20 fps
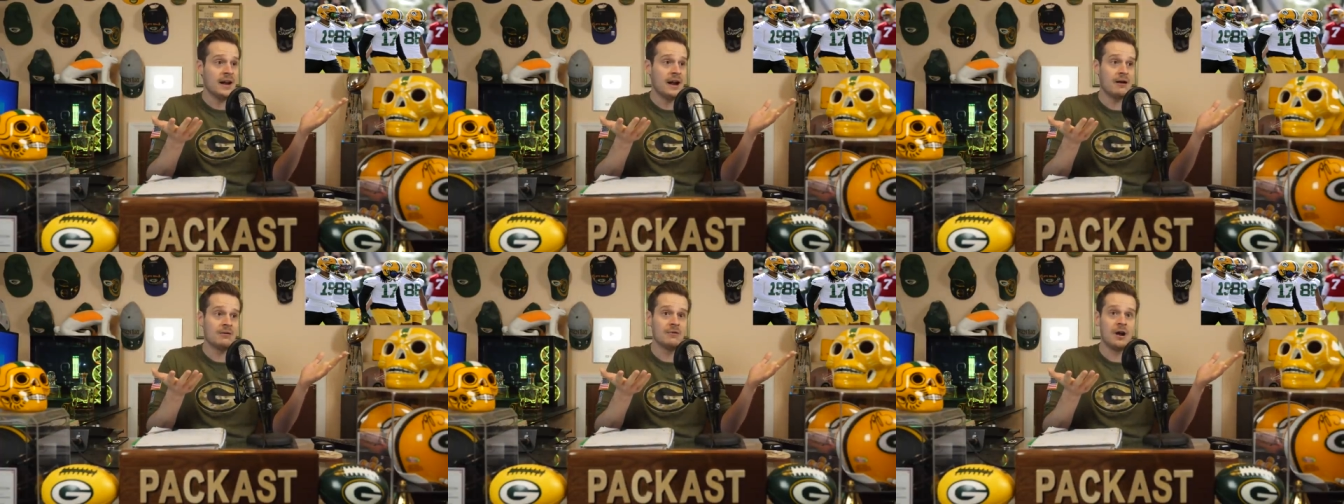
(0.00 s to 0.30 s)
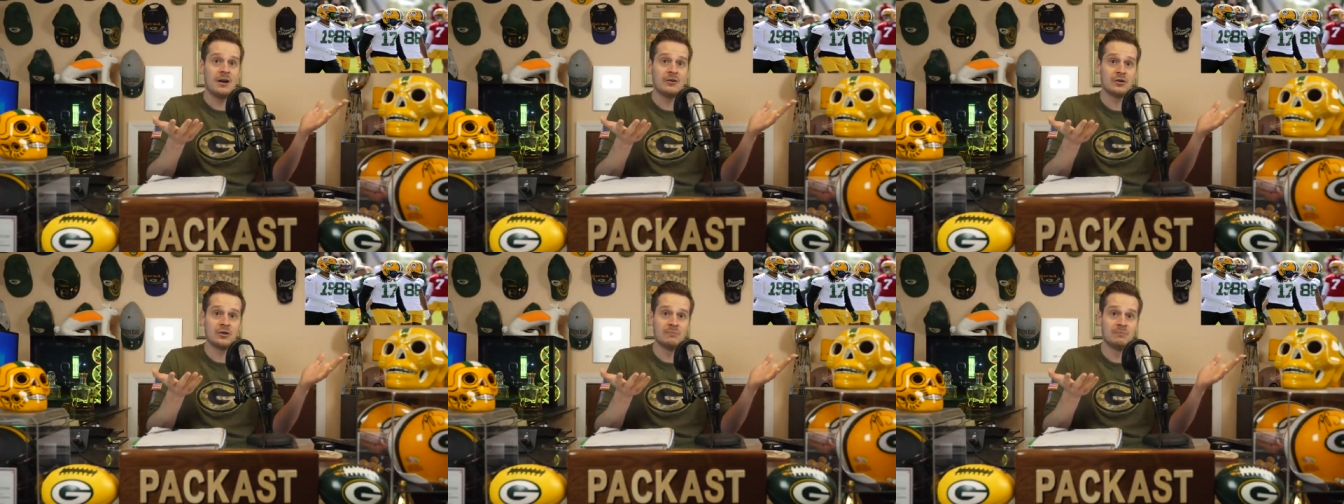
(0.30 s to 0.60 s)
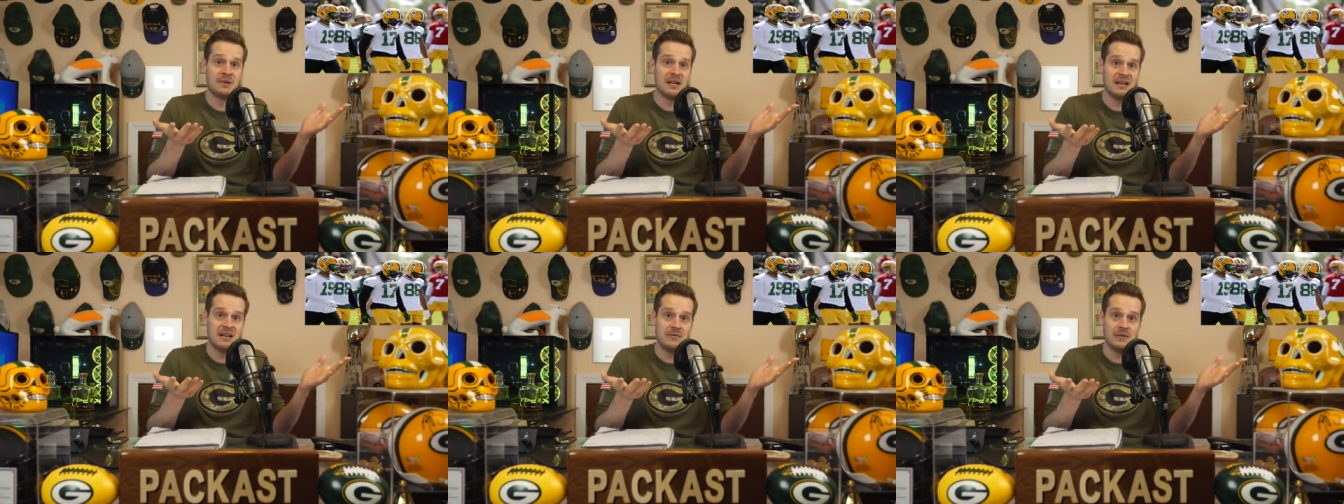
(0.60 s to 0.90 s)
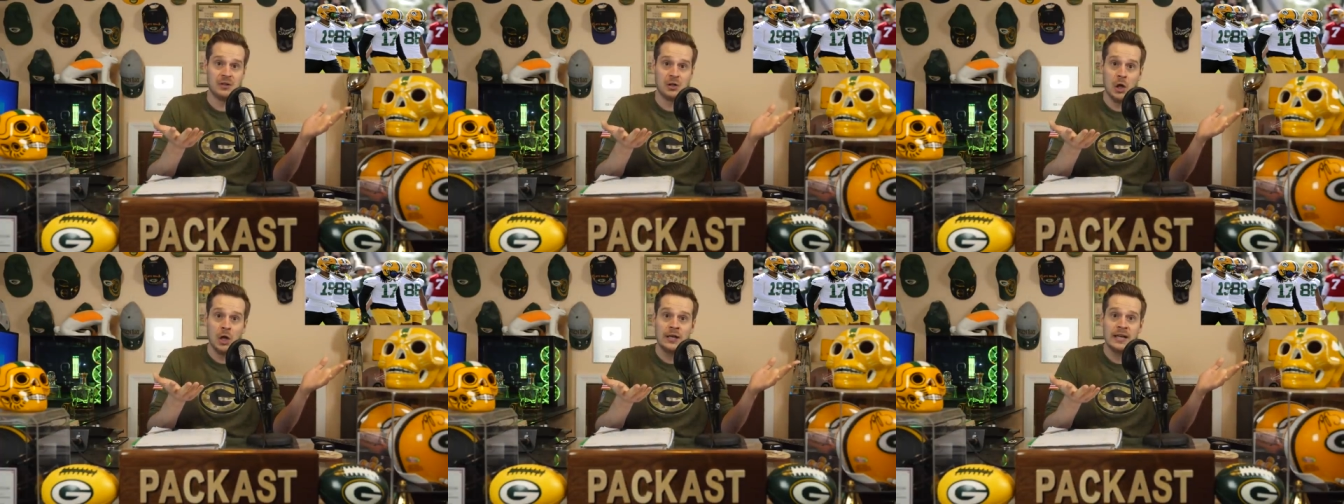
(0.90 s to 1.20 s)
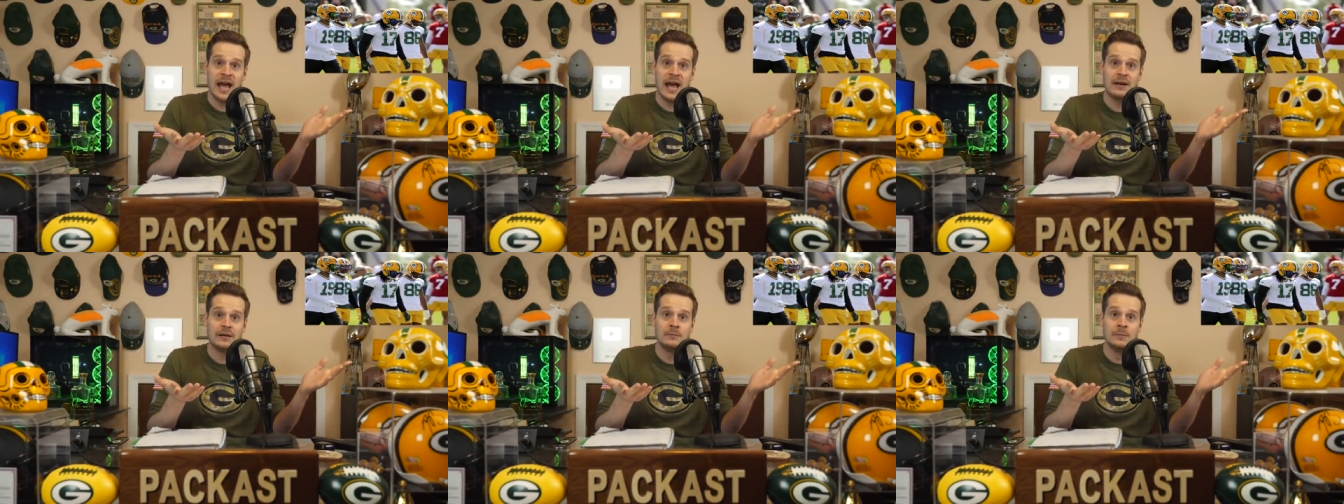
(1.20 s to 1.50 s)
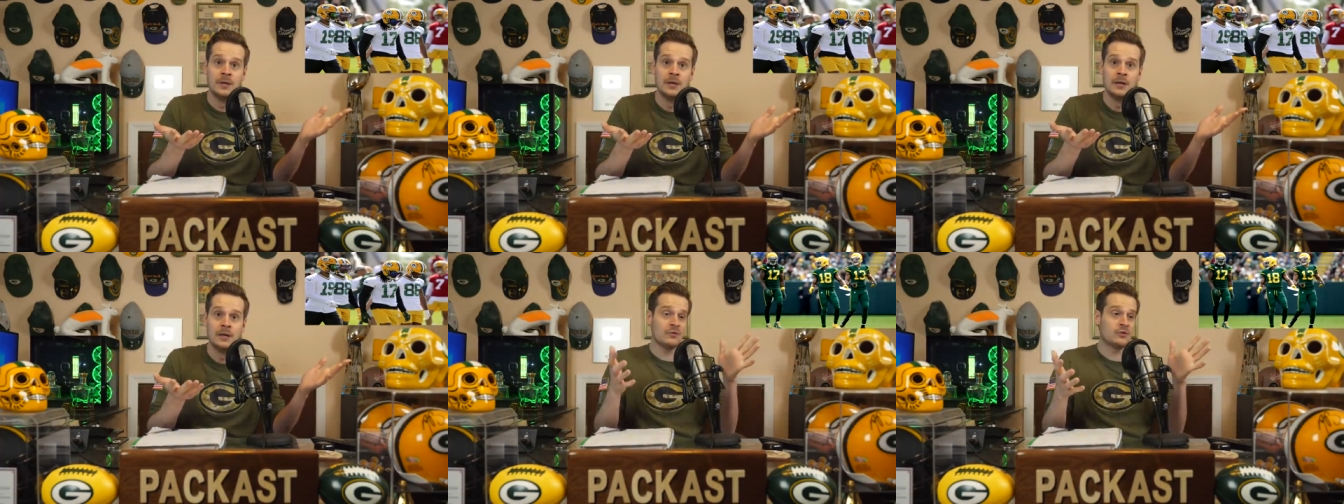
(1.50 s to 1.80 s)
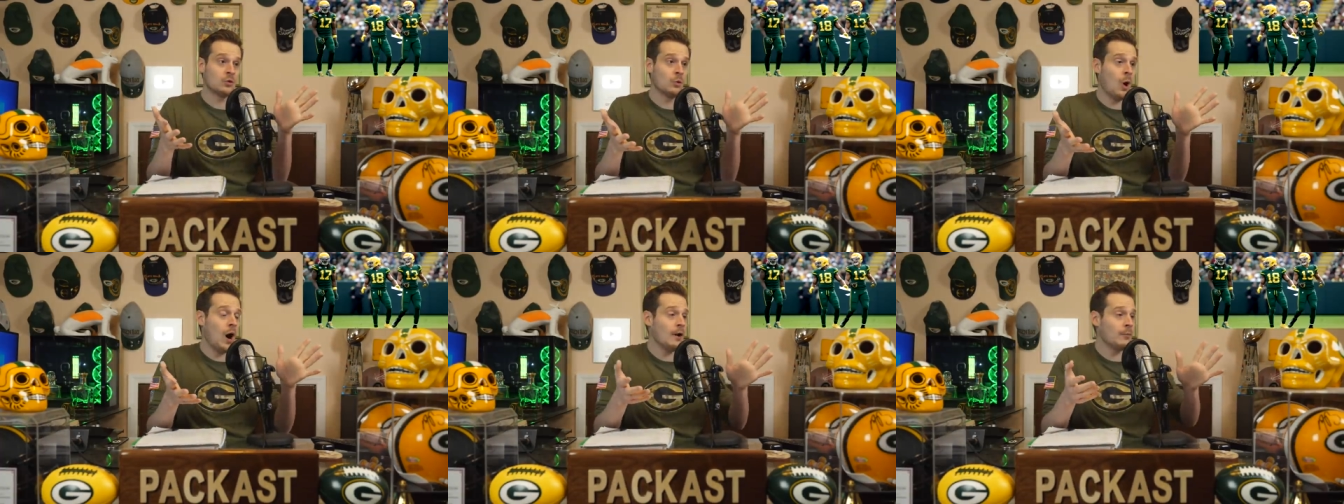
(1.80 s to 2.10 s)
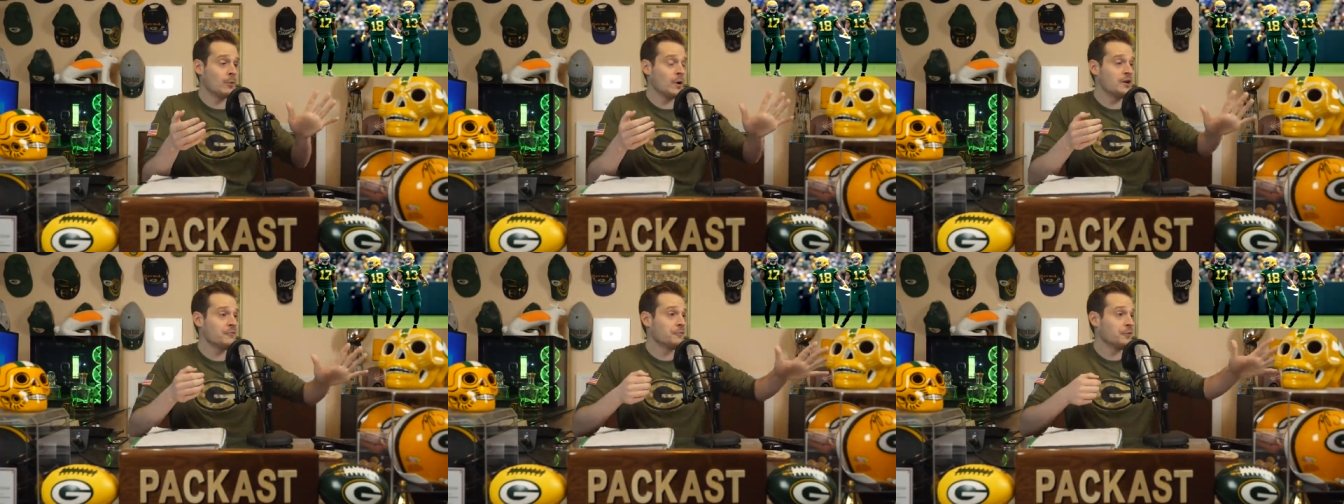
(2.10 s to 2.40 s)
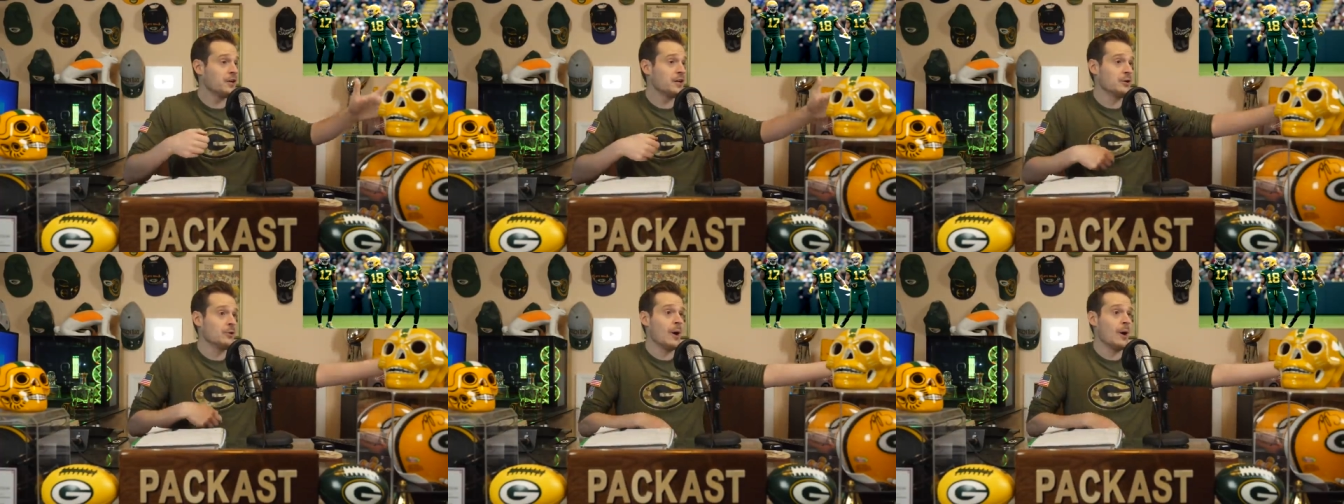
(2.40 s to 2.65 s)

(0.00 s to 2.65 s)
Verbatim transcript: that Aaron Rodgers didn't even look at him. You have Juwann Winfree,